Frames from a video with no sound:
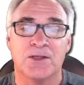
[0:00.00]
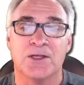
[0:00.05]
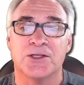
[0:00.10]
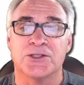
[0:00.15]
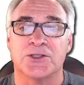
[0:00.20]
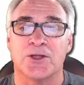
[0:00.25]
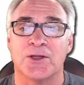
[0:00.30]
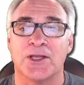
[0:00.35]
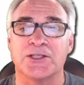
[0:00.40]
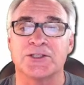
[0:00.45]

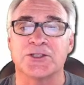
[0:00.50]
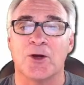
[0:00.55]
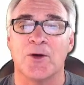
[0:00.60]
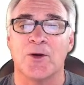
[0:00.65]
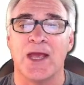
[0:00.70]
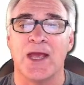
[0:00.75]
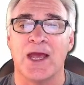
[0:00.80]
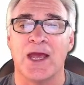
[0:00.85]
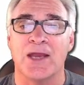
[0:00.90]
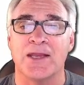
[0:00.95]
So let's go
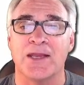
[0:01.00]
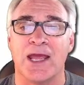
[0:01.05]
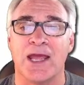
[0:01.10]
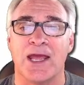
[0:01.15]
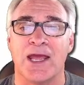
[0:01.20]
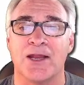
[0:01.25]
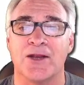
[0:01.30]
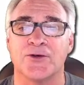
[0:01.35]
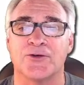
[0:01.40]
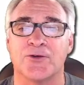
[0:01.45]
ahead
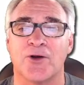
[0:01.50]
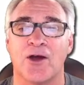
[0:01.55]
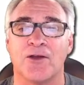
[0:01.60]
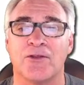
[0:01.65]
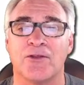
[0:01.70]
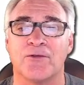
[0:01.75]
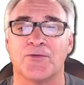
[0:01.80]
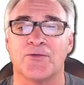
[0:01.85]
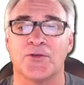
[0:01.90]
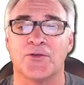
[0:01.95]
and draw
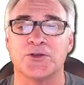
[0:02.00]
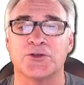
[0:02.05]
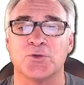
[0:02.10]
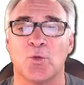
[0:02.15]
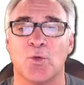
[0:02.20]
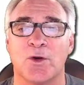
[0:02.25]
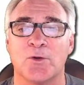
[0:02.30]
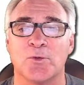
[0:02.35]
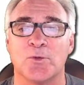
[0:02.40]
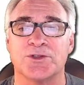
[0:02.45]
the first
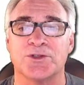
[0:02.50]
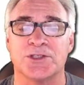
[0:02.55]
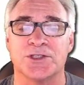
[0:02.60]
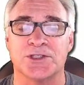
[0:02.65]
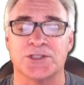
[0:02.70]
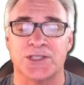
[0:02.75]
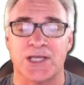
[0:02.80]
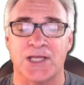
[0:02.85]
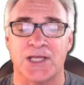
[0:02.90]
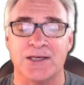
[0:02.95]
one, which is
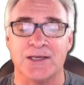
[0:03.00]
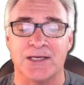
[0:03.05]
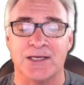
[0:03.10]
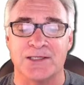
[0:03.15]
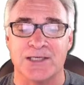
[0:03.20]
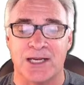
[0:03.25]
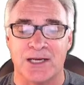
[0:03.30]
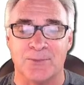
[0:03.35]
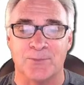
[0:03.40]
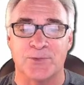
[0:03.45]
sand at
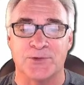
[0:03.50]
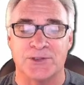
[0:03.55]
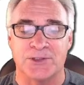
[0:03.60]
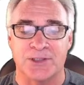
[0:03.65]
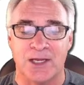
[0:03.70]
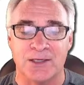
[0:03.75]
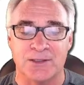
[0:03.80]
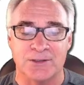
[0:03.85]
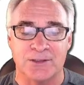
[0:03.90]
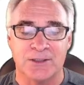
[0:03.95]

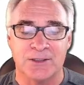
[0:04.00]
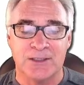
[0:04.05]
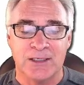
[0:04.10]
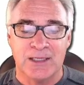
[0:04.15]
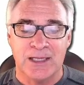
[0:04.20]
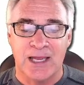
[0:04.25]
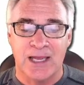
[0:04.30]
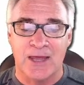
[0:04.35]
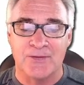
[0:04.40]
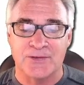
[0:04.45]
10%.
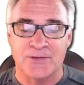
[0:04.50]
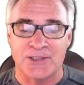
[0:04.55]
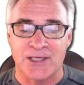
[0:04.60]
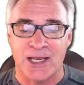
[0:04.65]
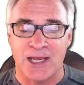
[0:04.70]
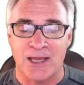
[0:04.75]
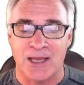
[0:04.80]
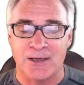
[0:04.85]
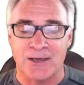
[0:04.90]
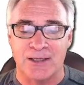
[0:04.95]
And the
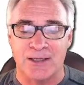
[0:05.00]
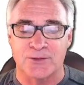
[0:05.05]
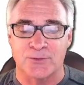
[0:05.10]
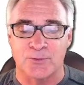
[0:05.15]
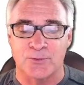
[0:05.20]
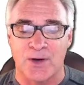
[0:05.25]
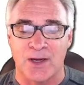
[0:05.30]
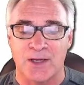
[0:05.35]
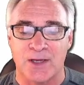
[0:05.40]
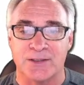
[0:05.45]
sand is
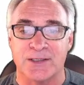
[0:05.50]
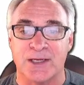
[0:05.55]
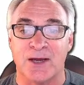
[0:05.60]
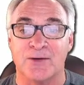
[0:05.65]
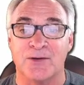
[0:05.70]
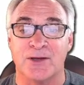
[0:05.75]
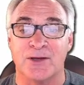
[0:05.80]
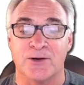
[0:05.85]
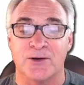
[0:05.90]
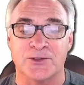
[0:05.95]
right
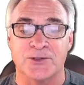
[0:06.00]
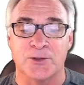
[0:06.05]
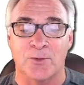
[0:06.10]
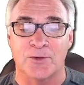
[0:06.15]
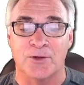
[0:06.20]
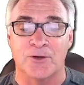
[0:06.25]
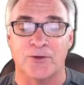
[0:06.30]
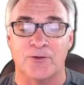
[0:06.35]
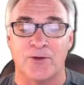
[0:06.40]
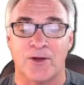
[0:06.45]
down here, so we're
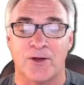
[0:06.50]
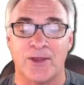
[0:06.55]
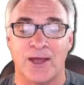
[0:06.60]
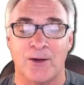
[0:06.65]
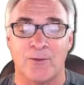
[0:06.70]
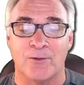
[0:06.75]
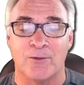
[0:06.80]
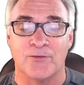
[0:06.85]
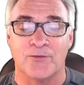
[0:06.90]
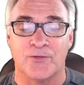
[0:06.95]
going to draw
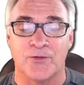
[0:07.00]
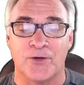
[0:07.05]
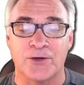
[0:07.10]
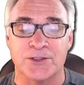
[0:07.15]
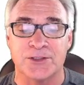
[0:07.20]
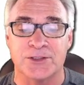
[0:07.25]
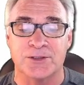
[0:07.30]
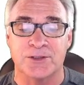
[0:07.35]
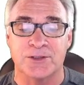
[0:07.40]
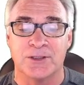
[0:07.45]
that one
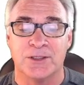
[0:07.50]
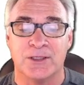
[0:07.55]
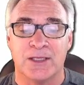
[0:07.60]
first.